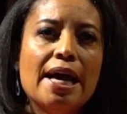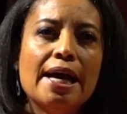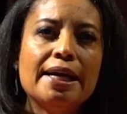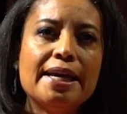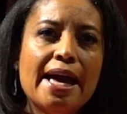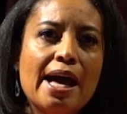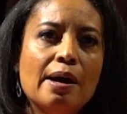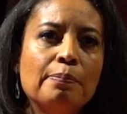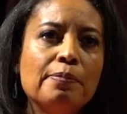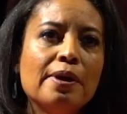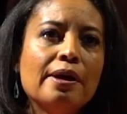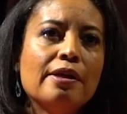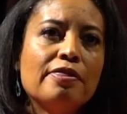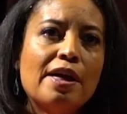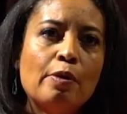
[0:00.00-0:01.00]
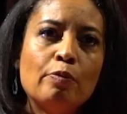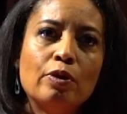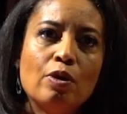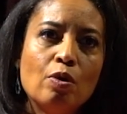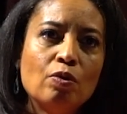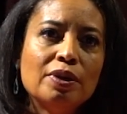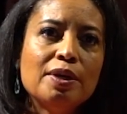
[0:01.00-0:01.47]
a gap that
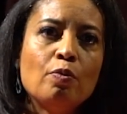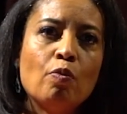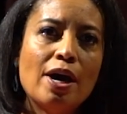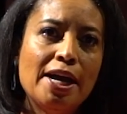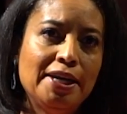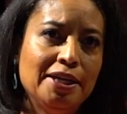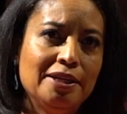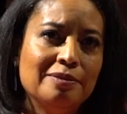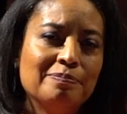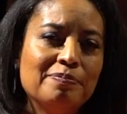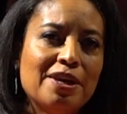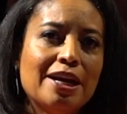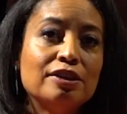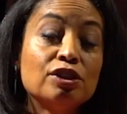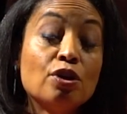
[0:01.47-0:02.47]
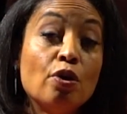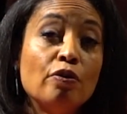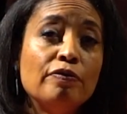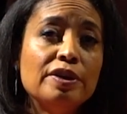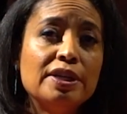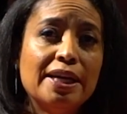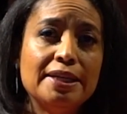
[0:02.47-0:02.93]
will only widen as
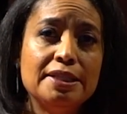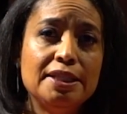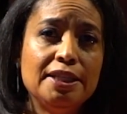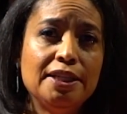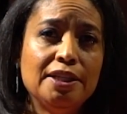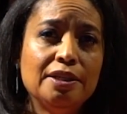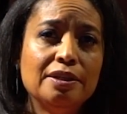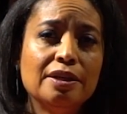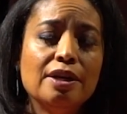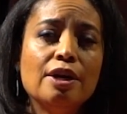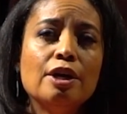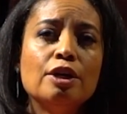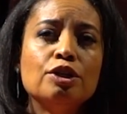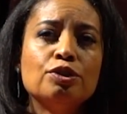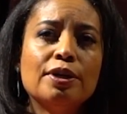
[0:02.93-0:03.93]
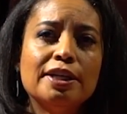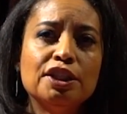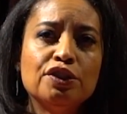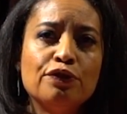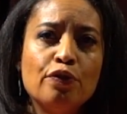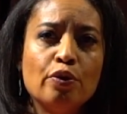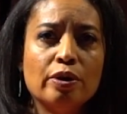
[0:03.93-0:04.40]
COVID-19
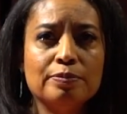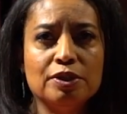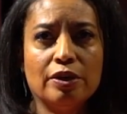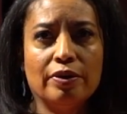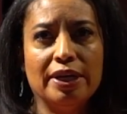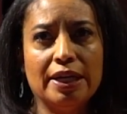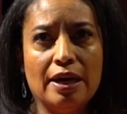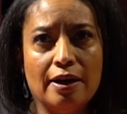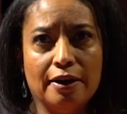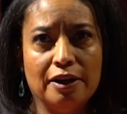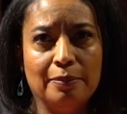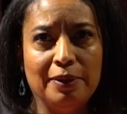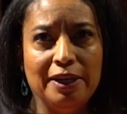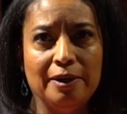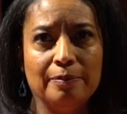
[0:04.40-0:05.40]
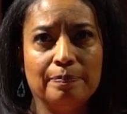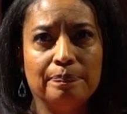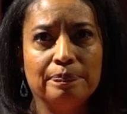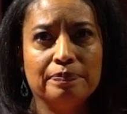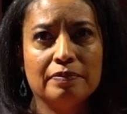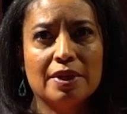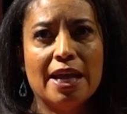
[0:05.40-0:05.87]
transforms our economy
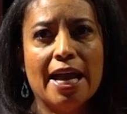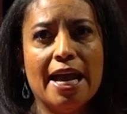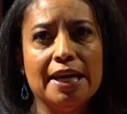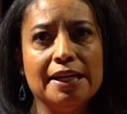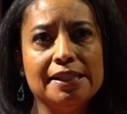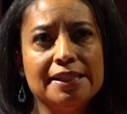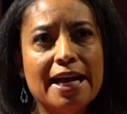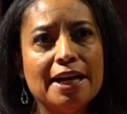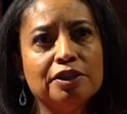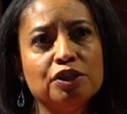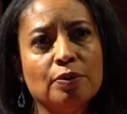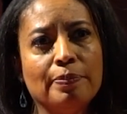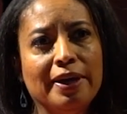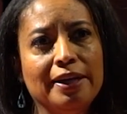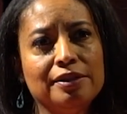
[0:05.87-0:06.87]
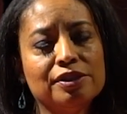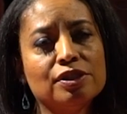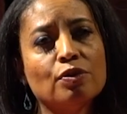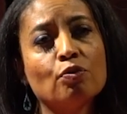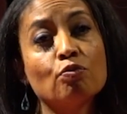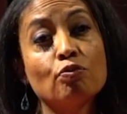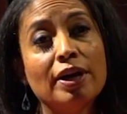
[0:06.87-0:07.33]
and
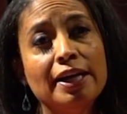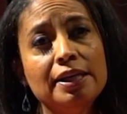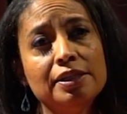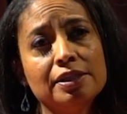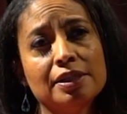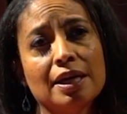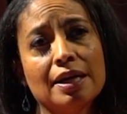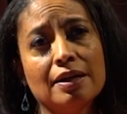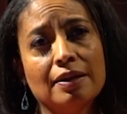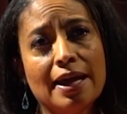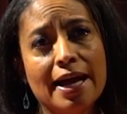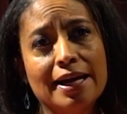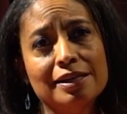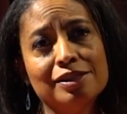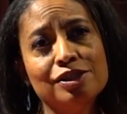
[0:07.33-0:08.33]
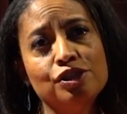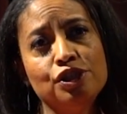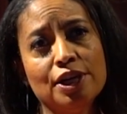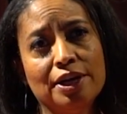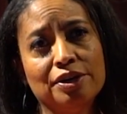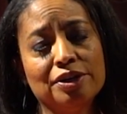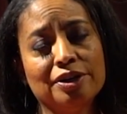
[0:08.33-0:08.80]
exacerbates race, class,
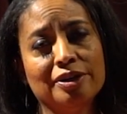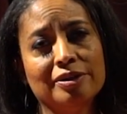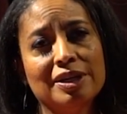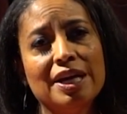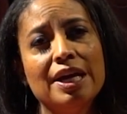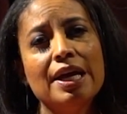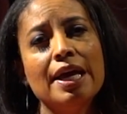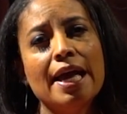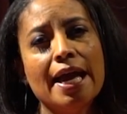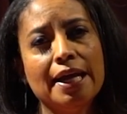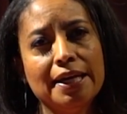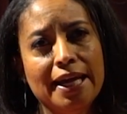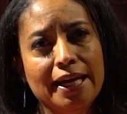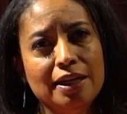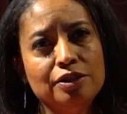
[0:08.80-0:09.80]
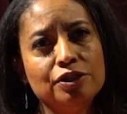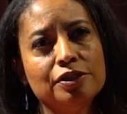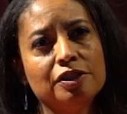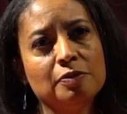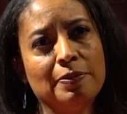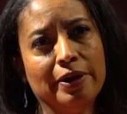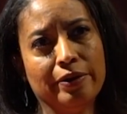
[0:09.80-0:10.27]
gender, and age
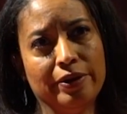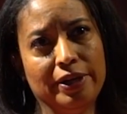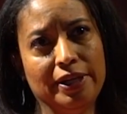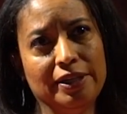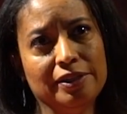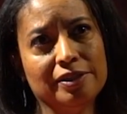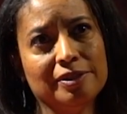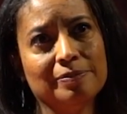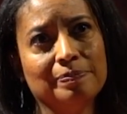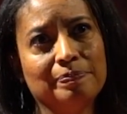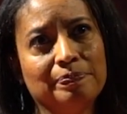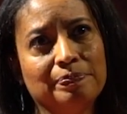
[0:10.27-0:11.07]
disparities.